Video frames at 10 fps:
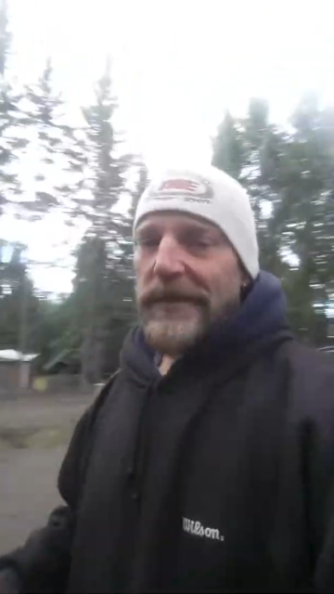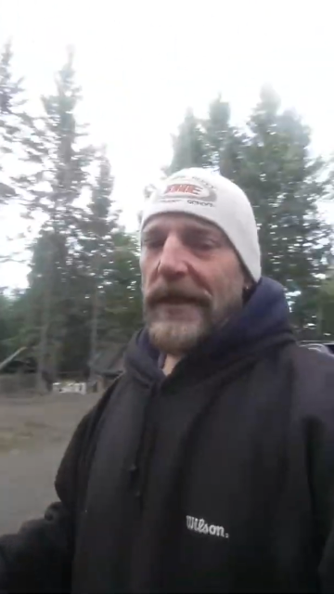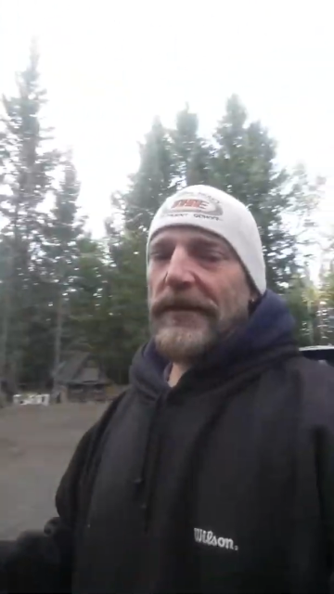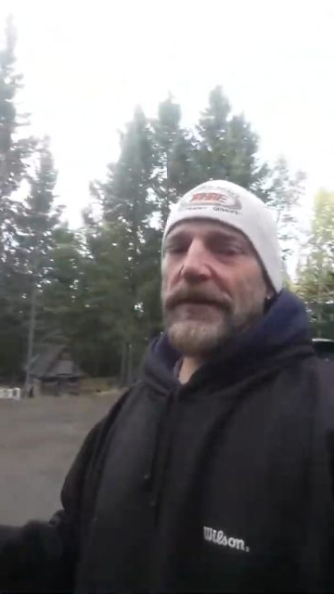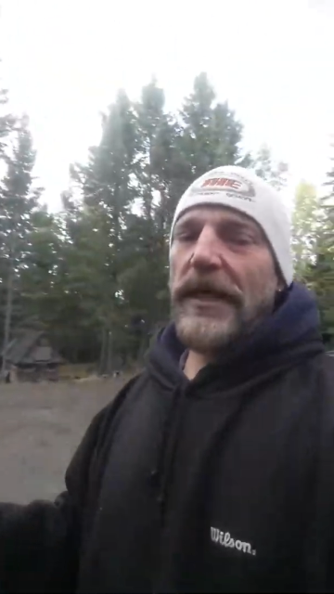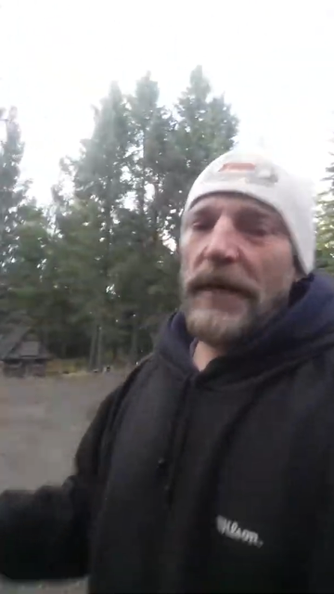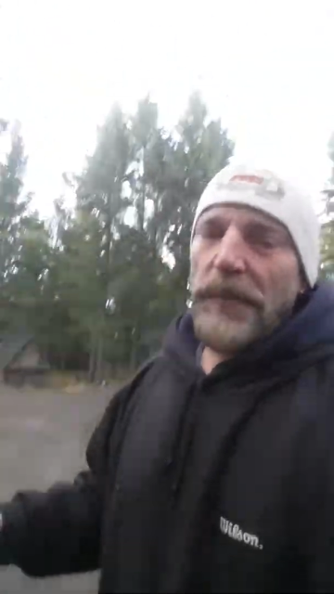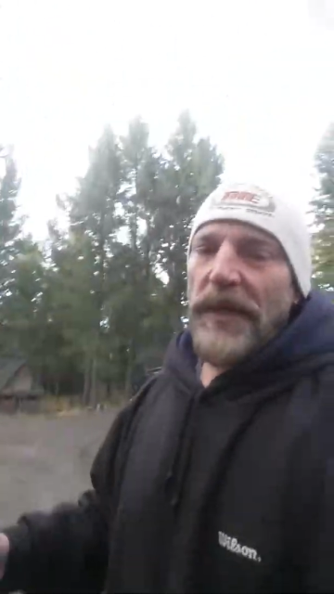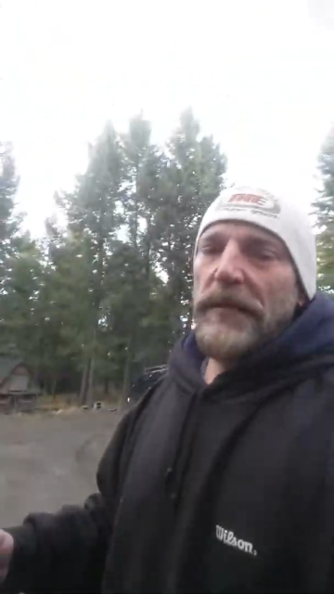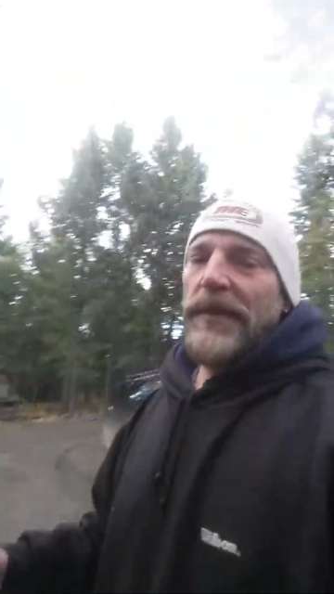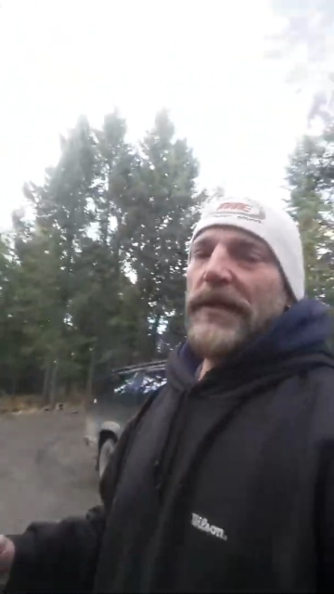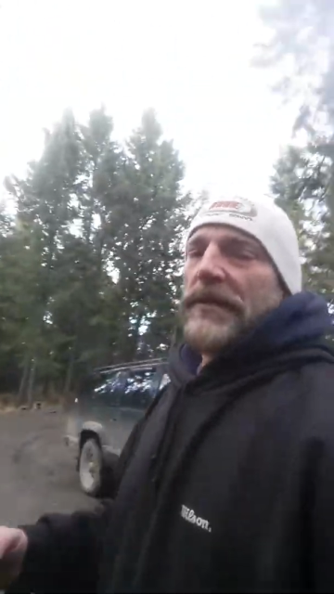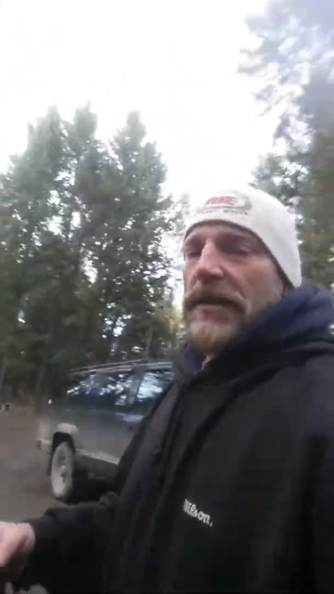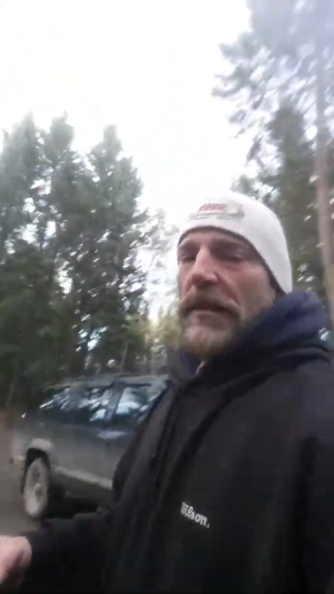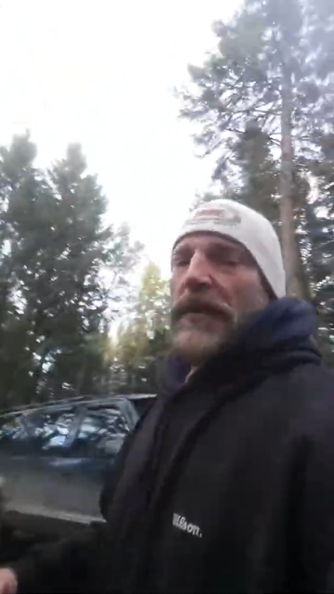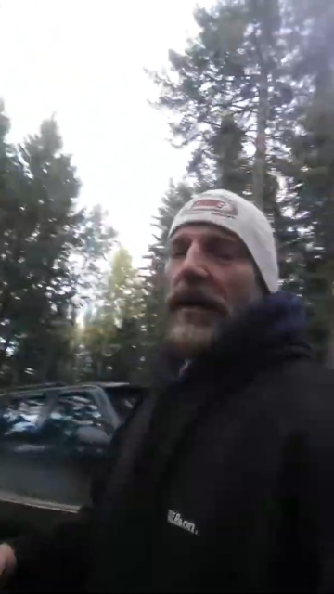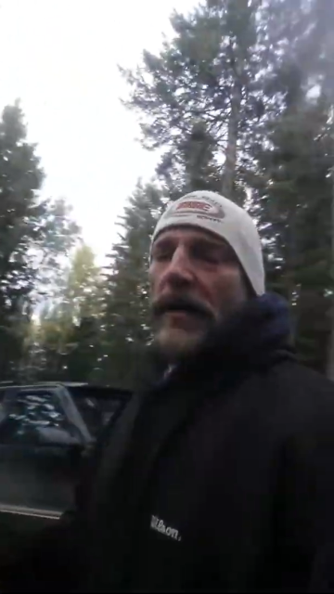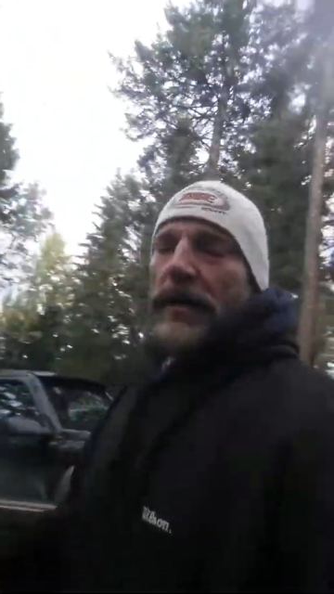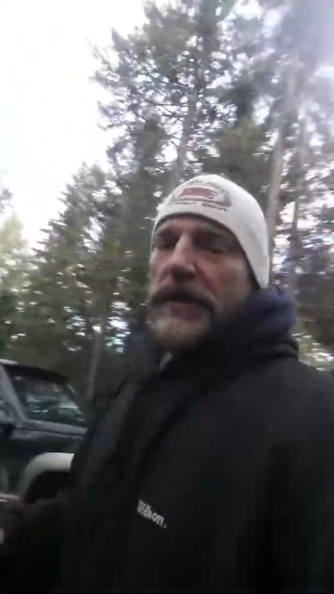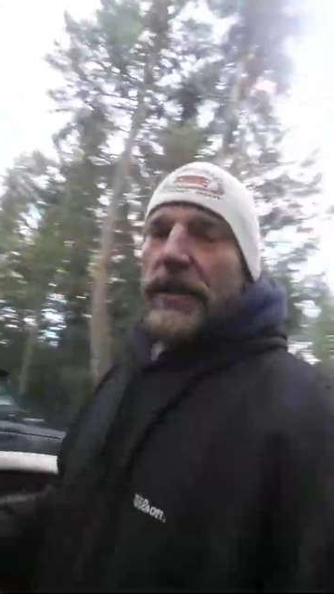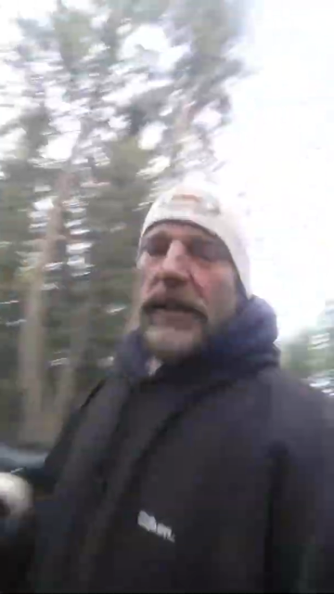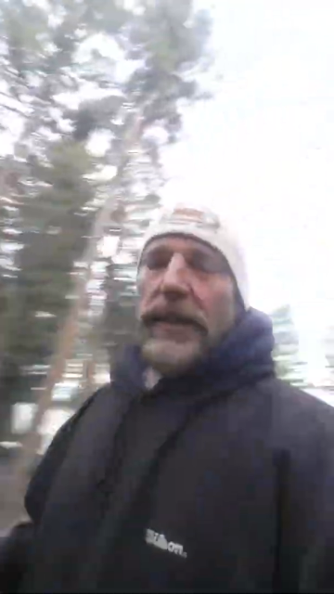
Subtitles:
Daniel's got to pay the bill somehow, I tell